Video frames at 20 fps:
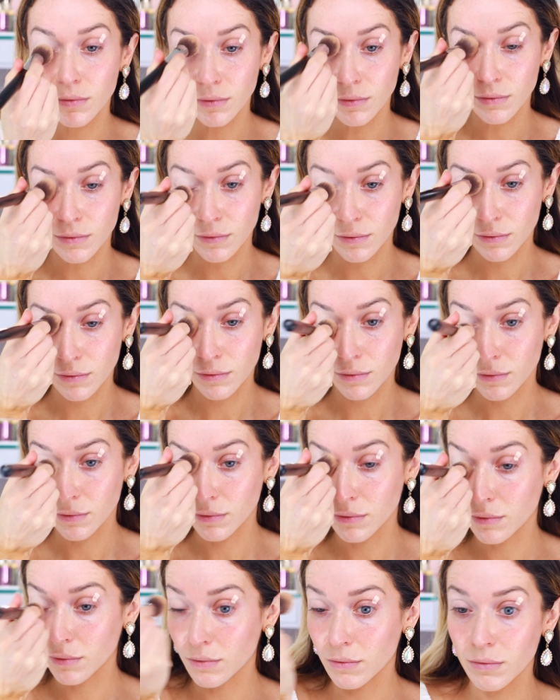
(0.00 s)

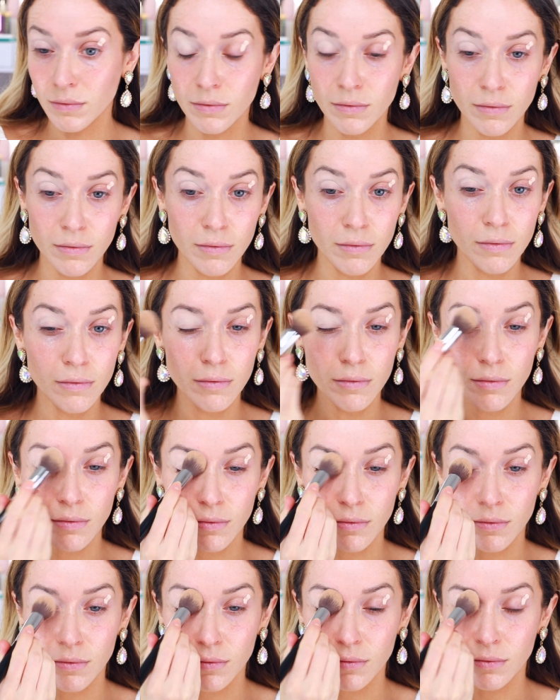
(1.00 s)

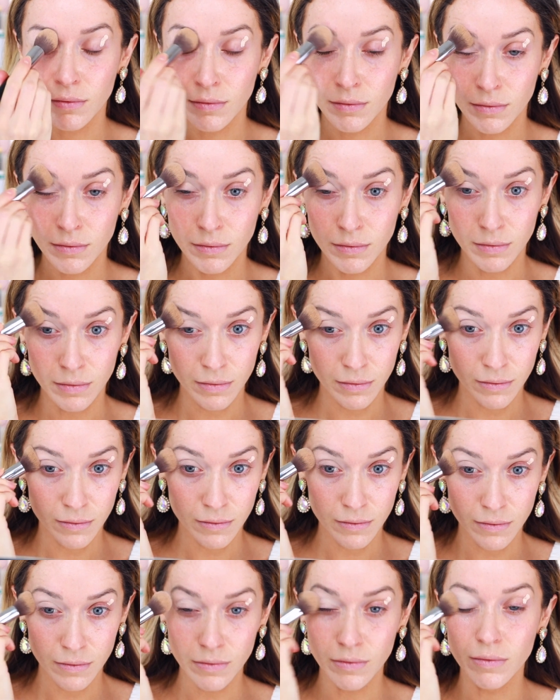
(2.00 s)

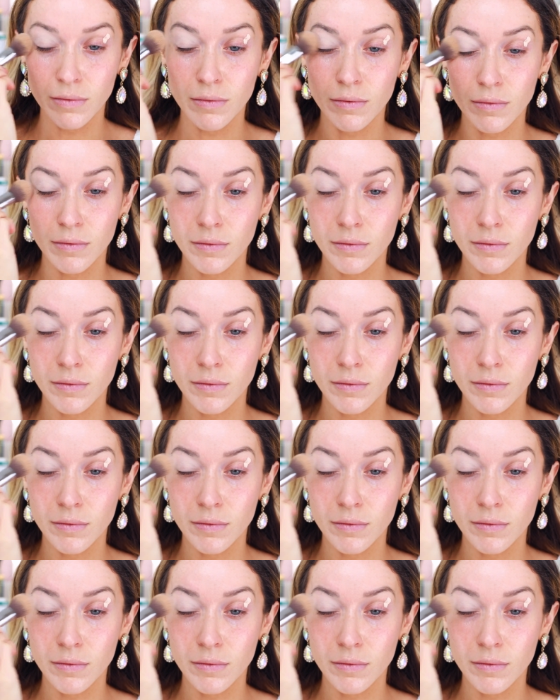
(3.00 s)
Nobody speaks.